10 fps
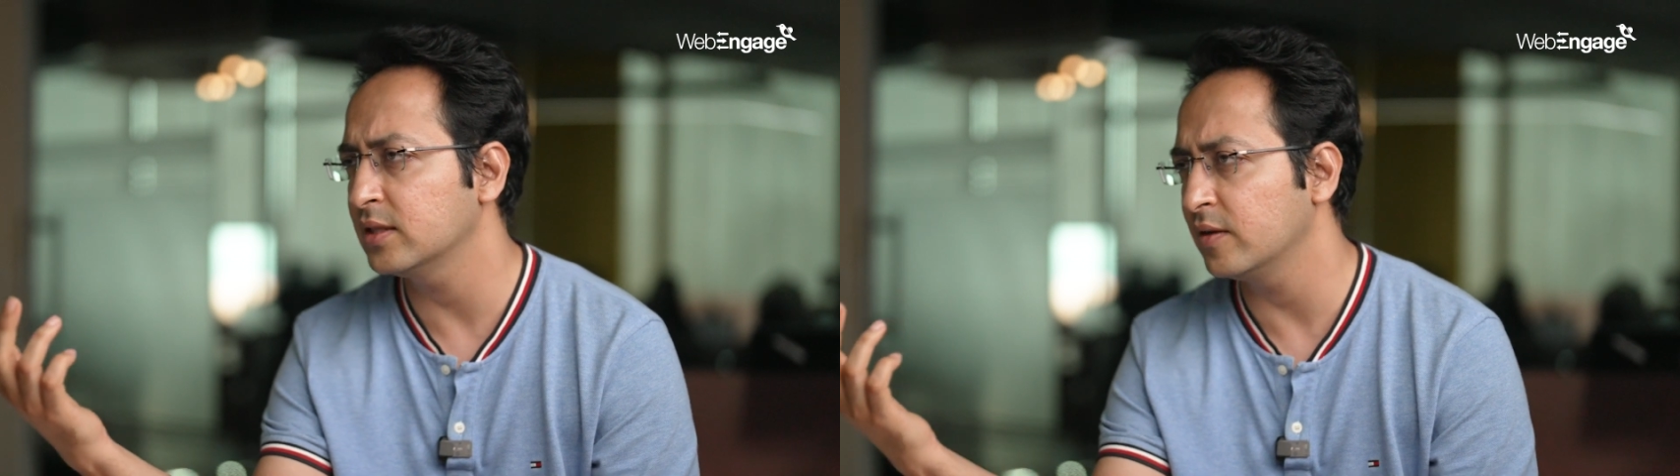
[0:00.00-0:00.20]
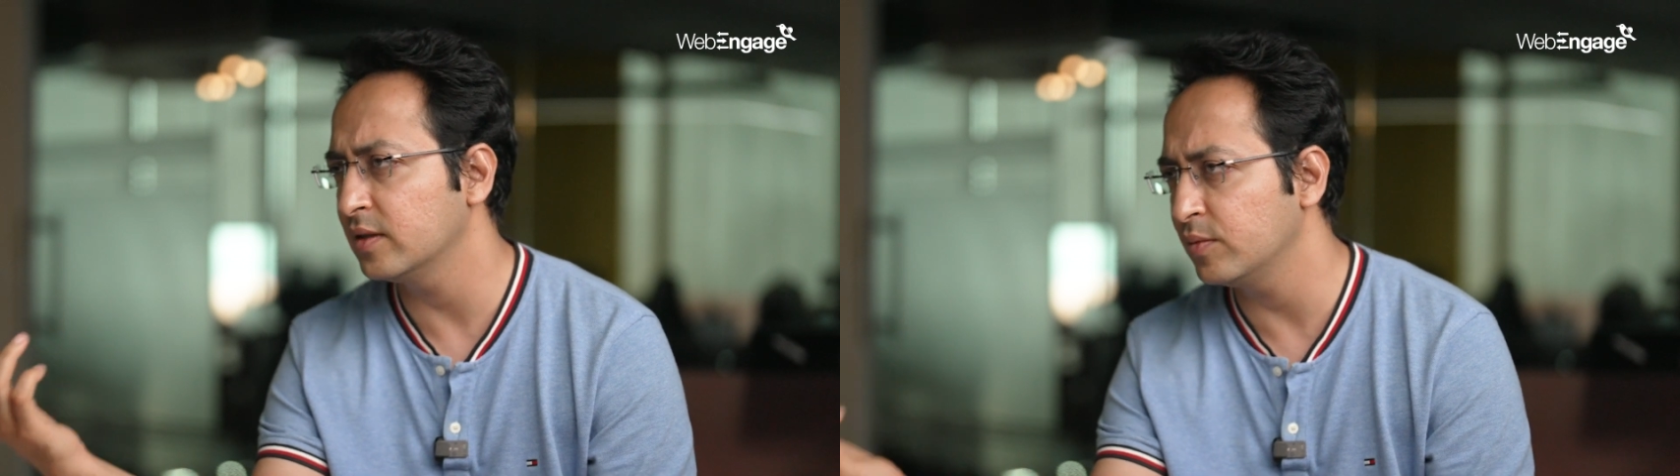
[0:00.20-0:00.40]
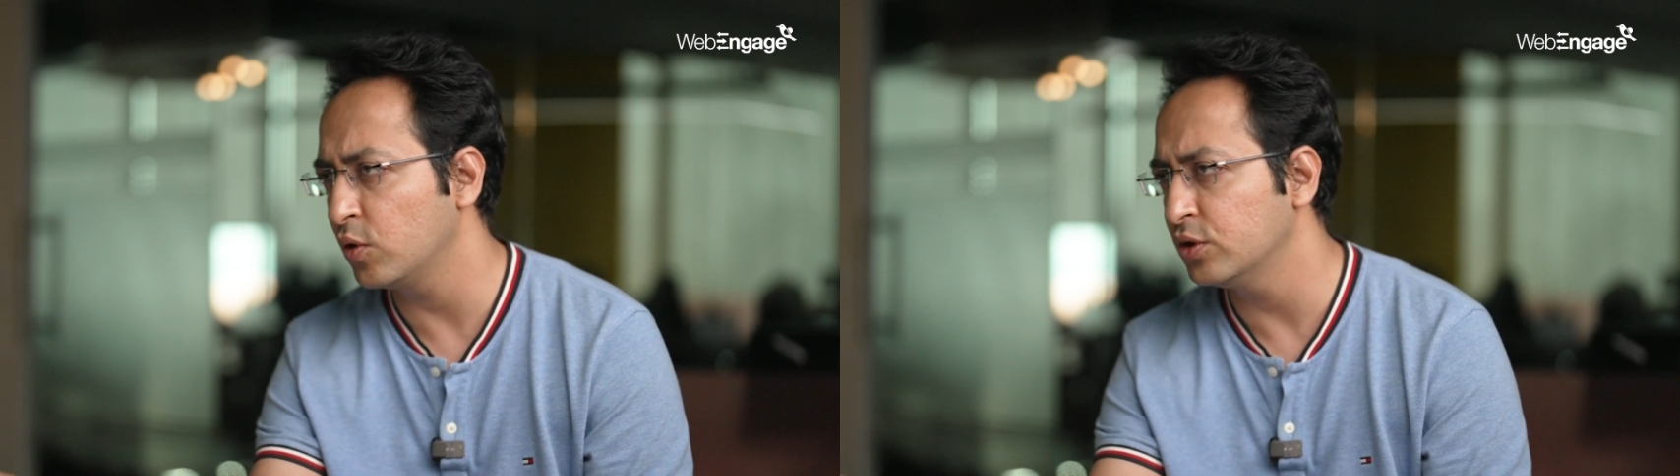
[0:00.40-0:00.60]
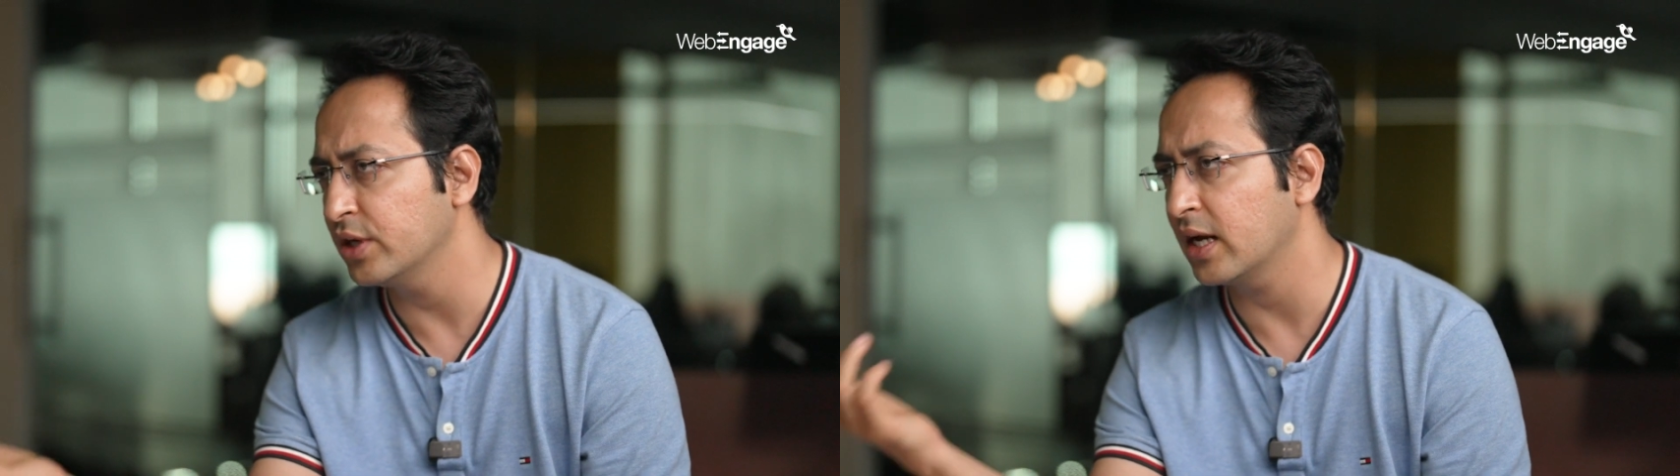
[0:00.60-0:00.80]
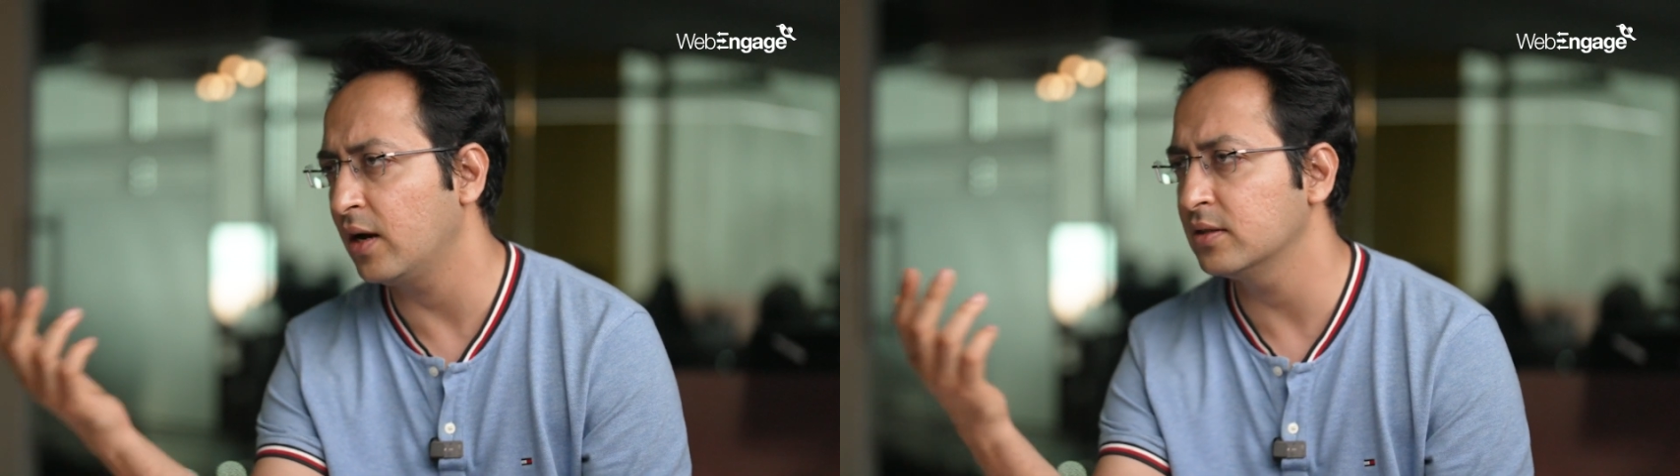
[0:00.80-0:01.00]
some of them don't
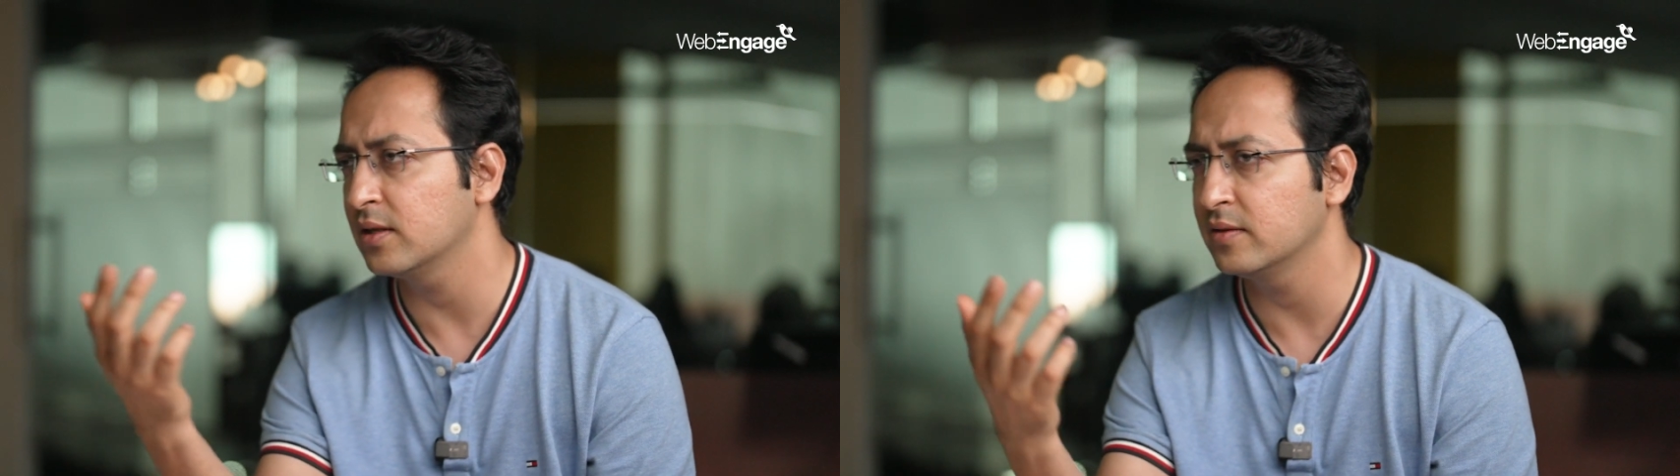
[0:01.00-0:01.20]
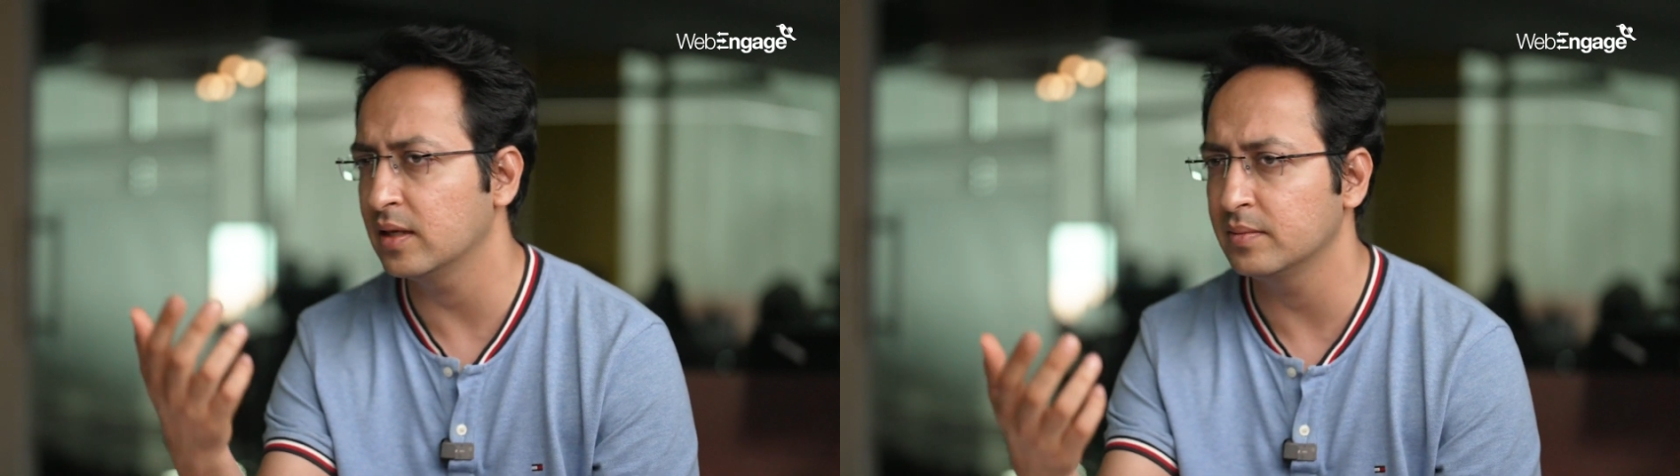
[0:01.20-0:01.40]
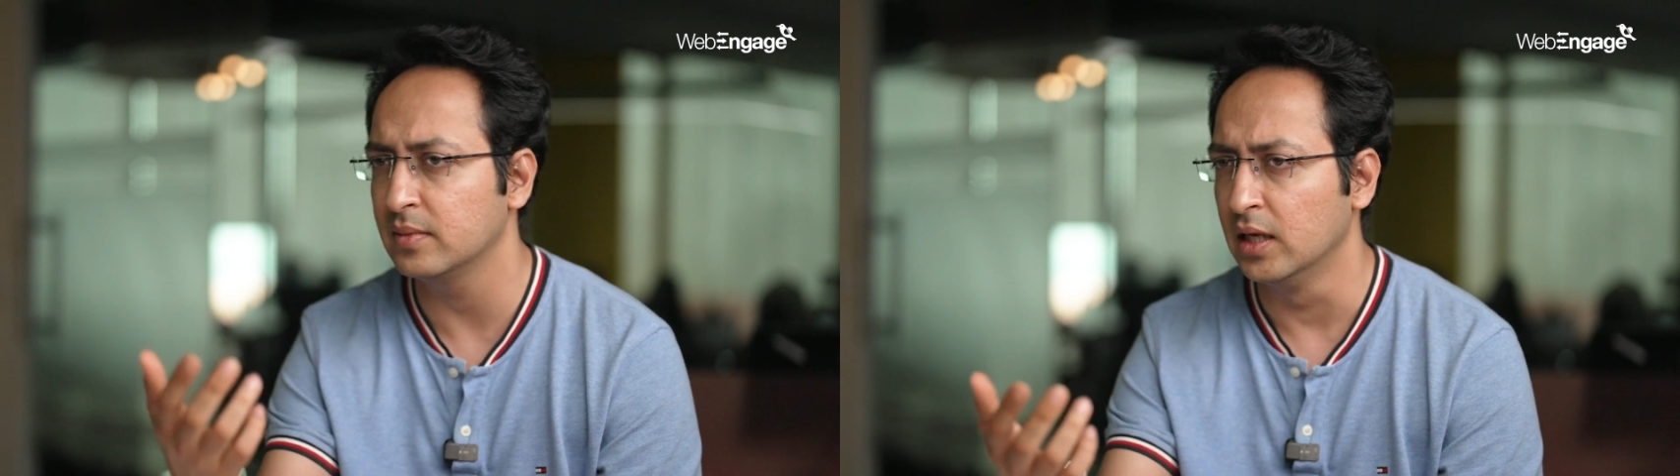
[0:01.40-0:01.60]
check out, some of them